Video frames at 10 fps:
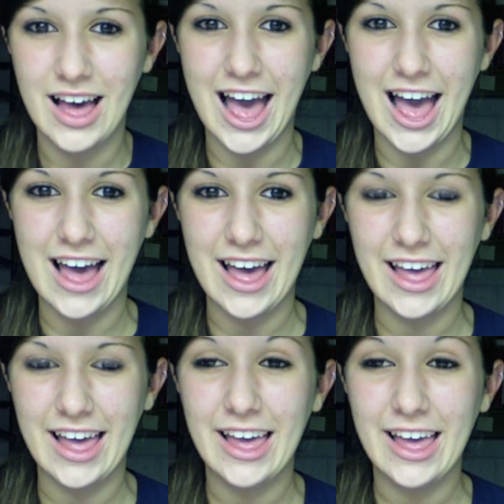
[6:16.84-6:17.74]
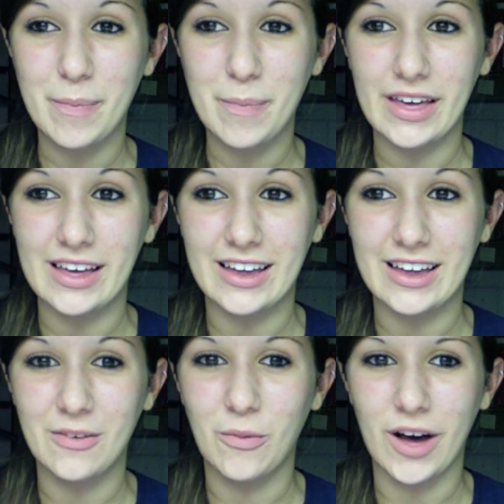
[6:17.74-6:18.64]
I am big
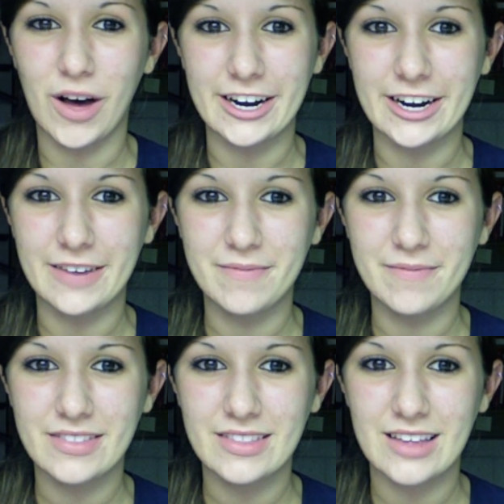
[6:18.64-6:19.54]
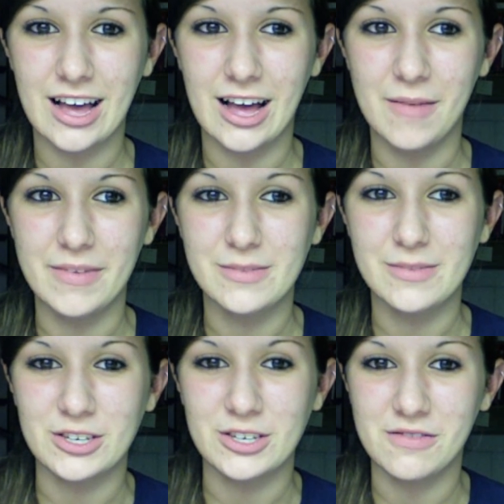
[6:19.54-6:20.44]
on water, um,
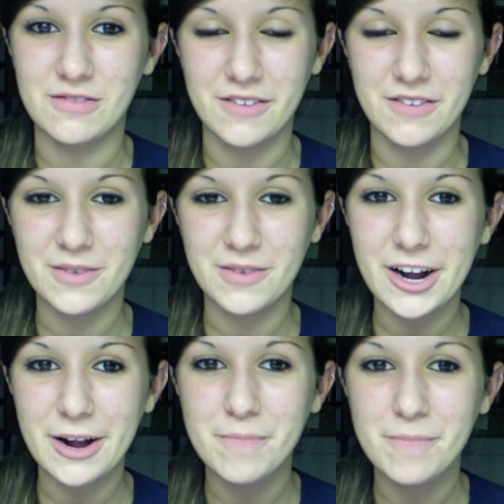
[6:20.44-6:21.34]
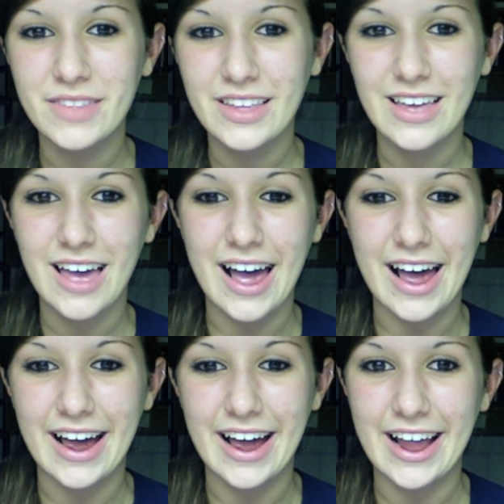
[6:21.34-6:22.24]
especially flavored water.
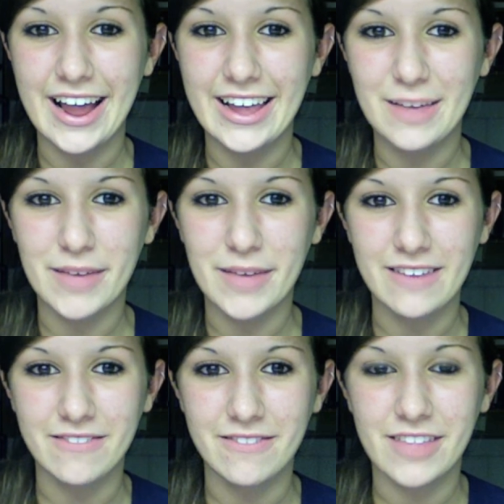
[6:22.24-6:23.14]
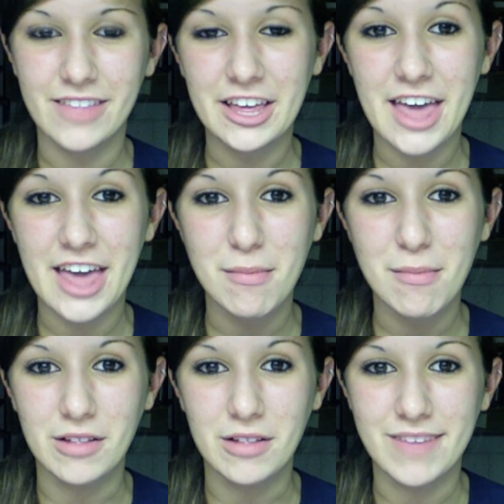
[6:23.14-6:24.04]
I am kind of like a
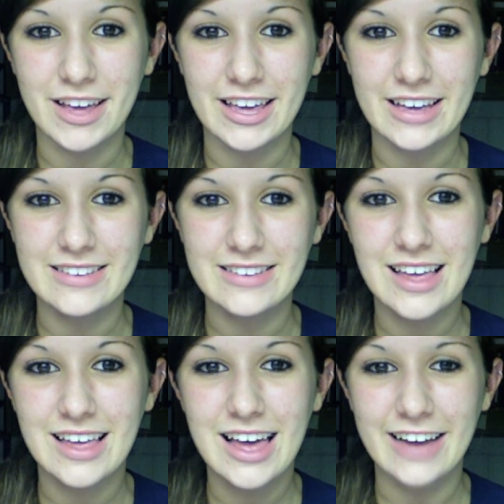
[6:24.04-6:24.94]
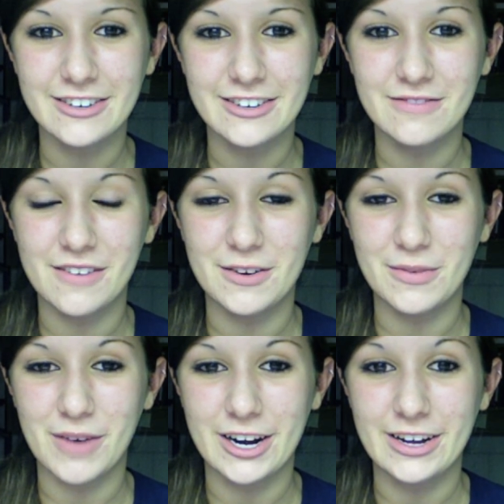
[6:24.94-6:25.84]
camel, I guess. I drink flavored
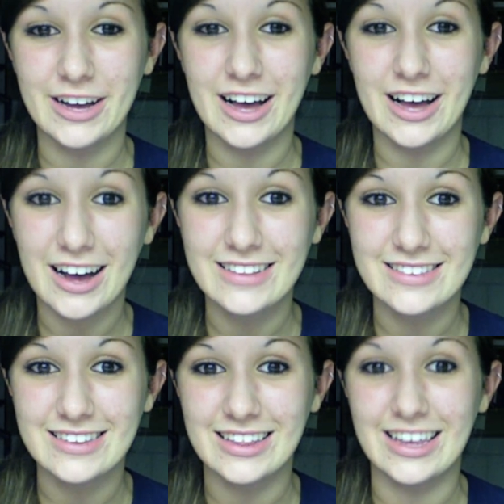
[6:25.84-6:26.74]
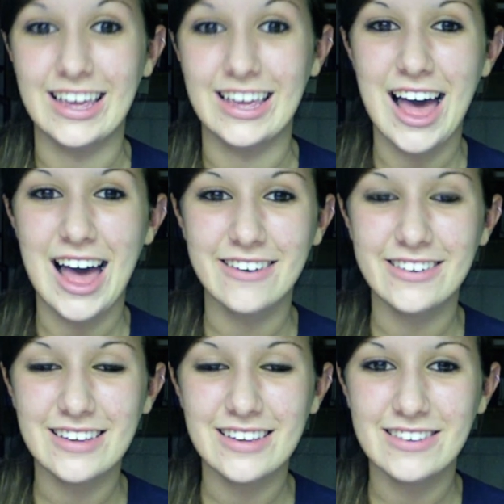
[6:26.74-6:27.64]
water constantly. I
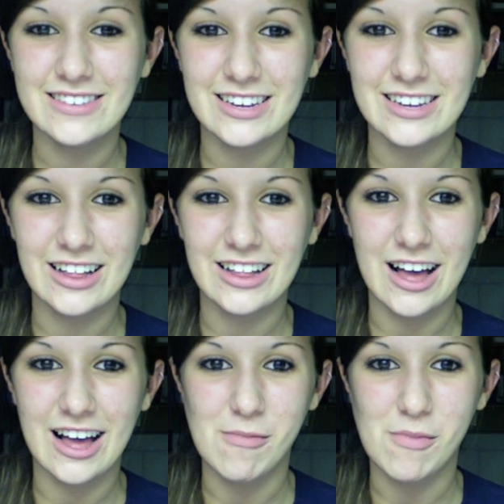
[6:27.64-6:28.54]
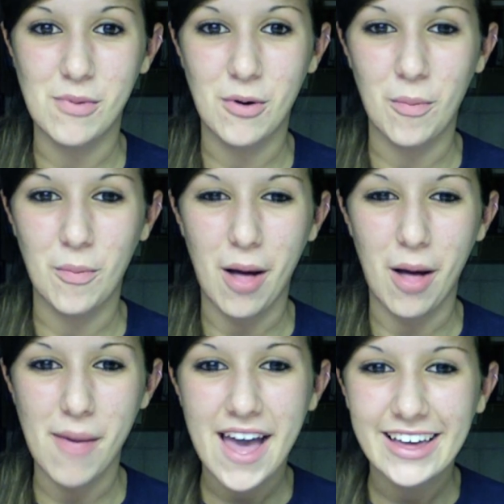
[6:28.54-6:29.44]
always have those little um, Propel
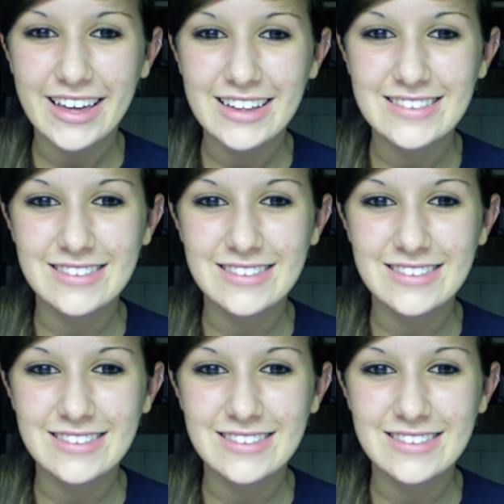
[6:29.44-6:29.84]
packets.